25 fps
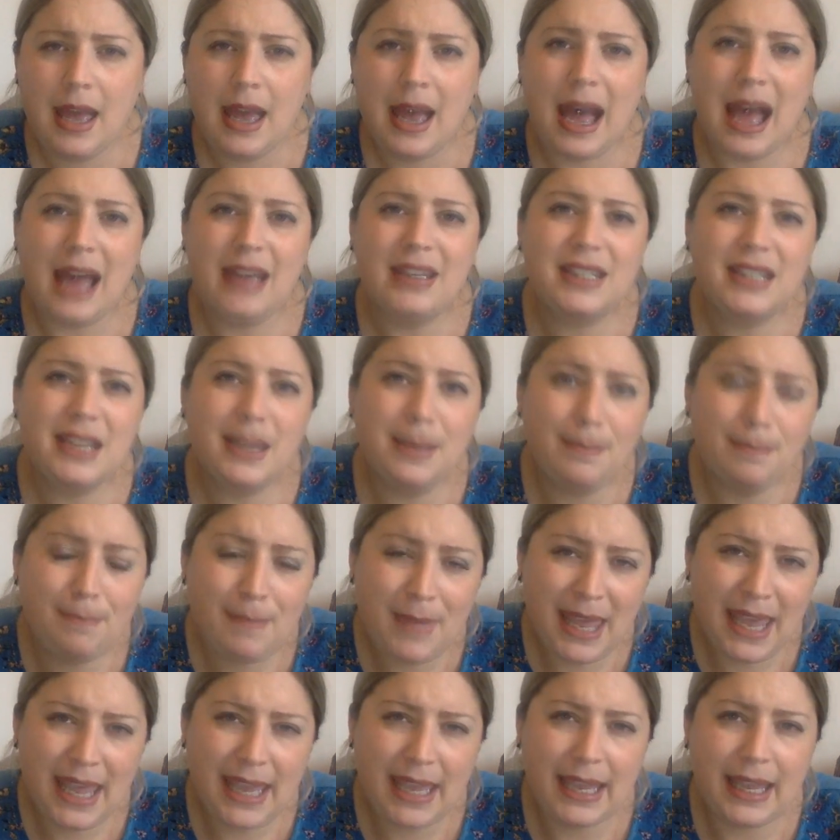And to
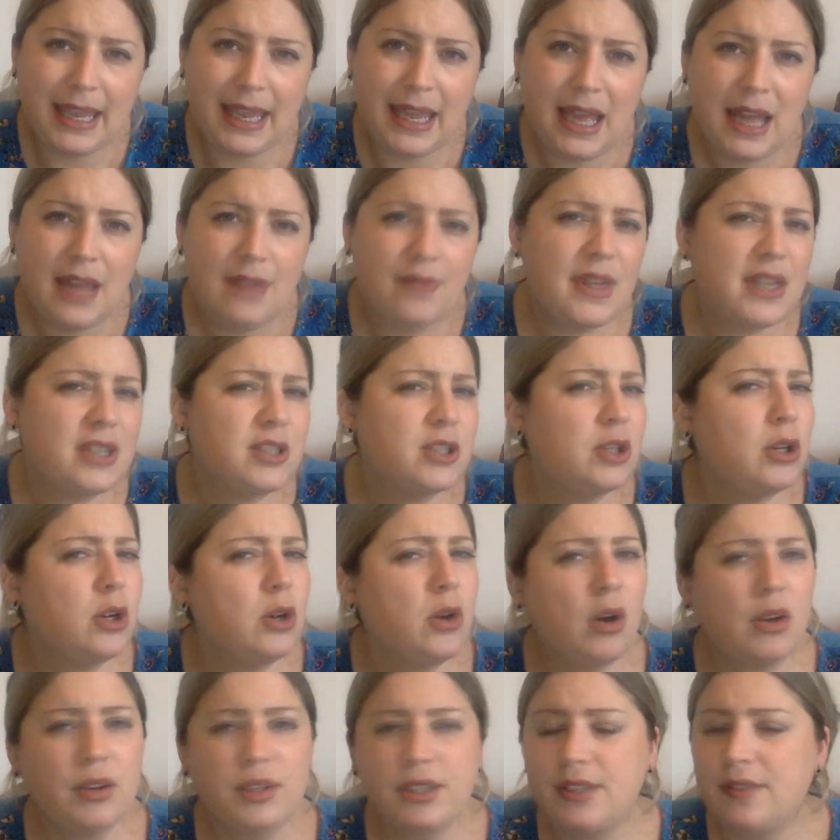me, there's
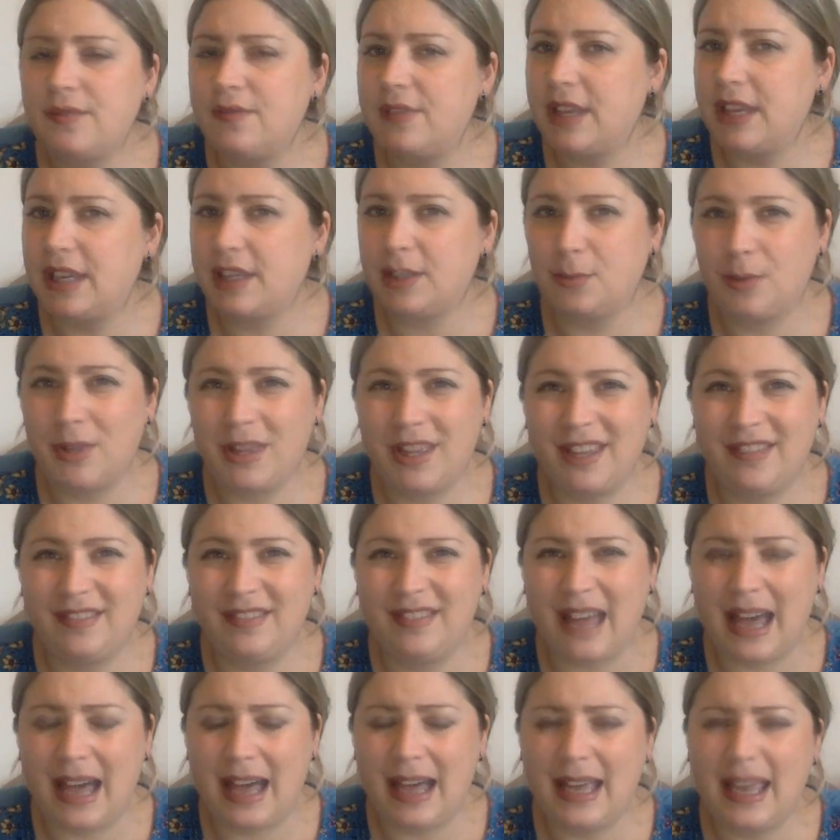lots of things within
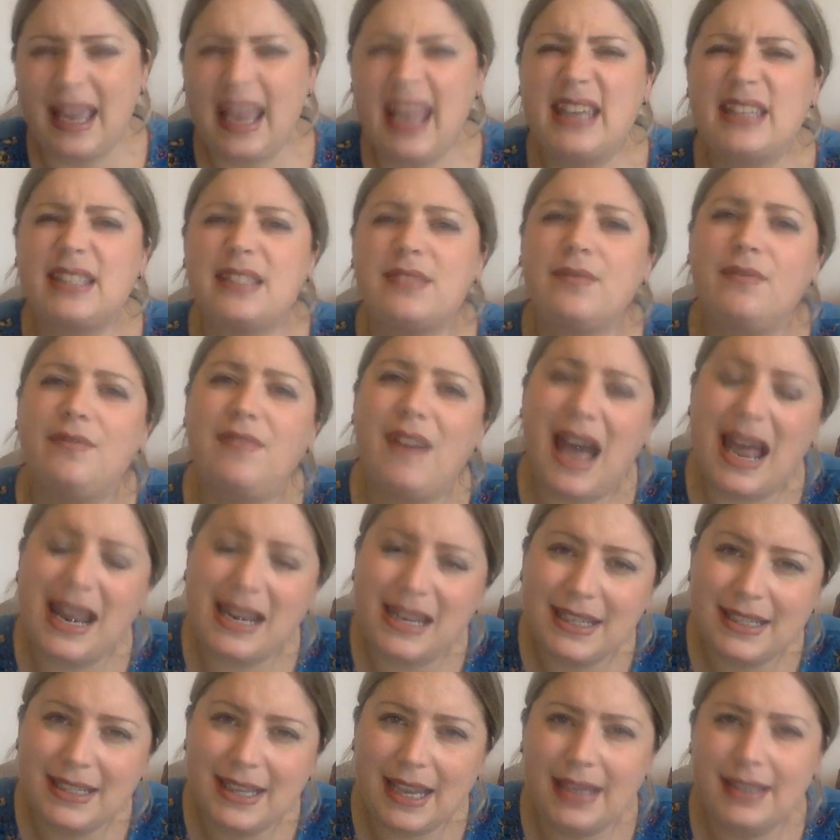that. It's
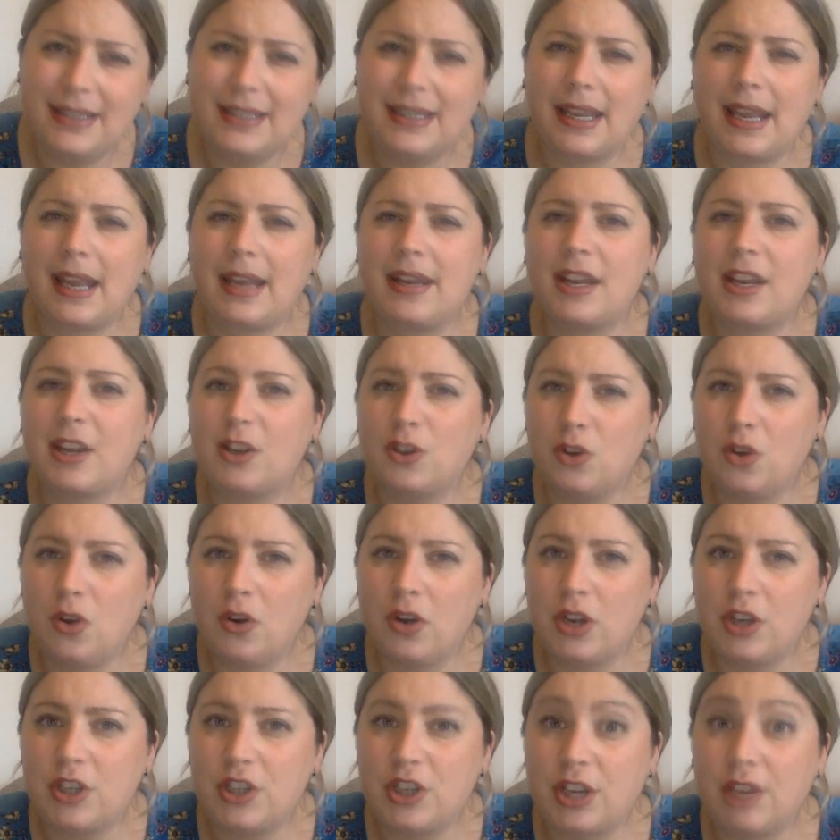validating and
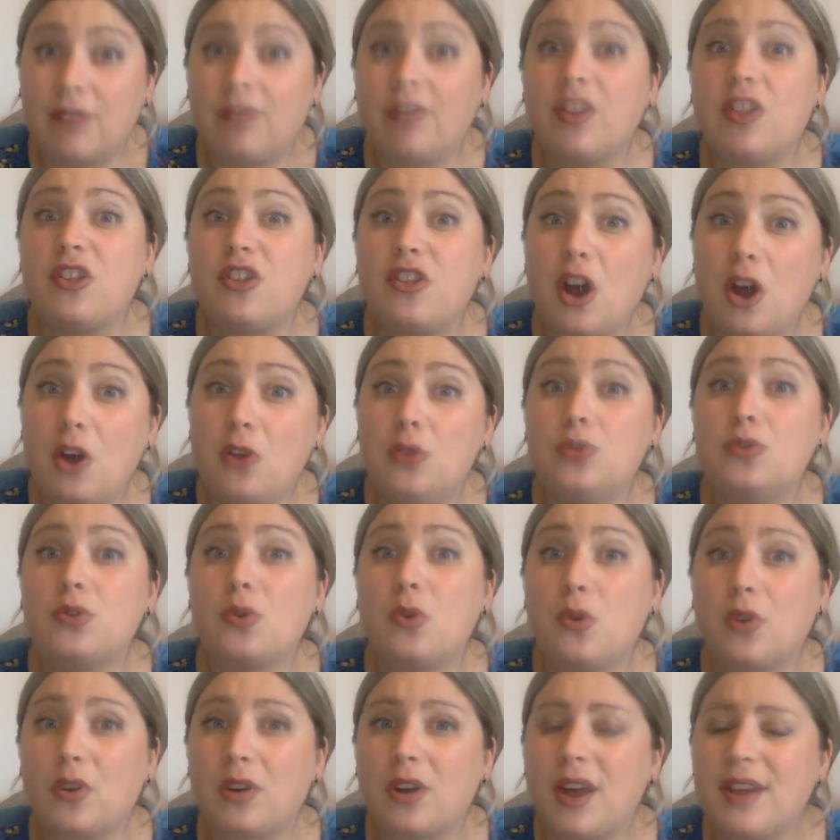acknowledging for those
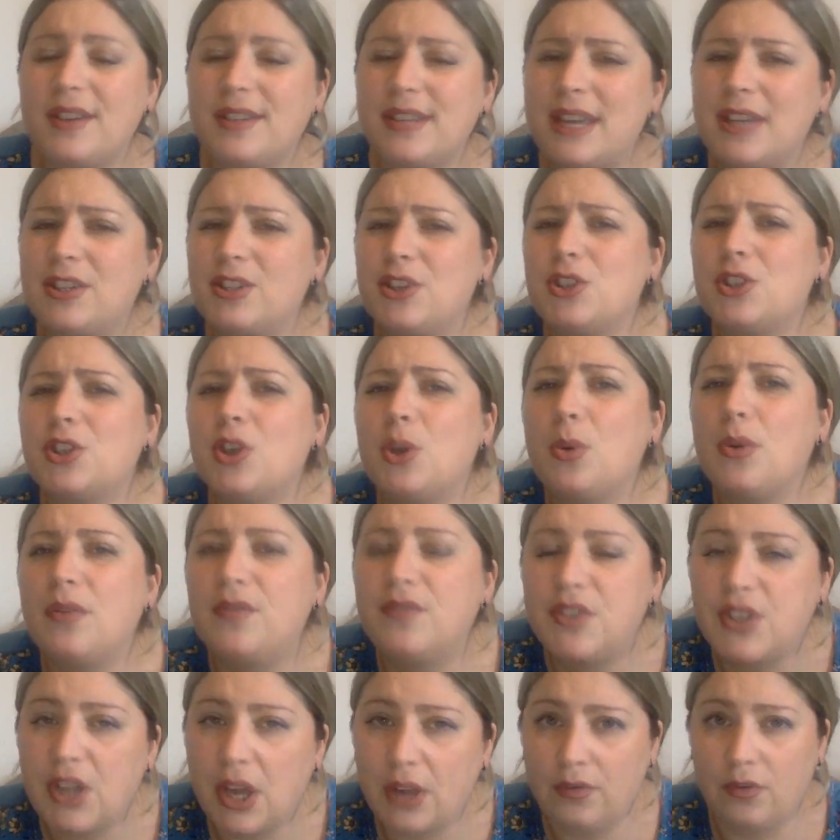organisations who have
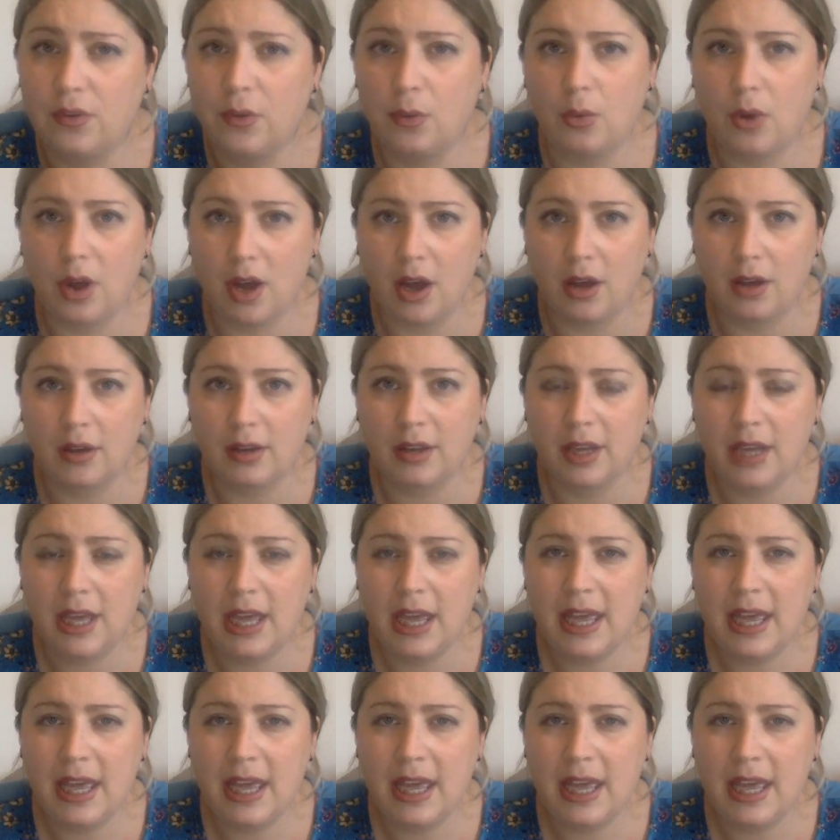done the work.